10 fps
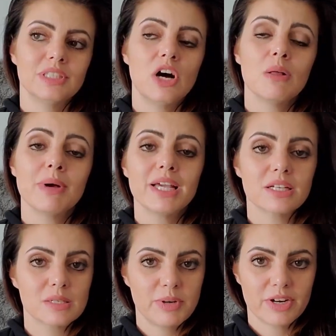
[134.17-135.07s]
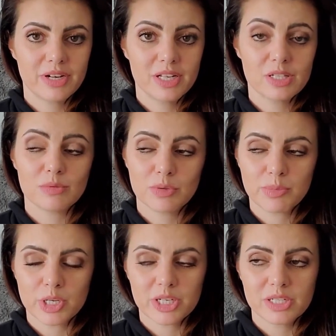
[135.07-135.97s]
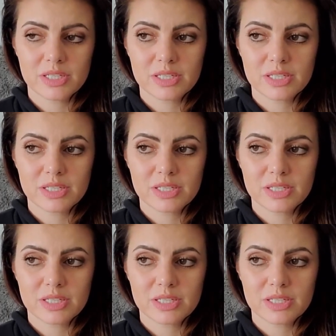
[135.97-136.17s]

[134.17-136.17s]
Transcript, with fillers: In all my experience with birds,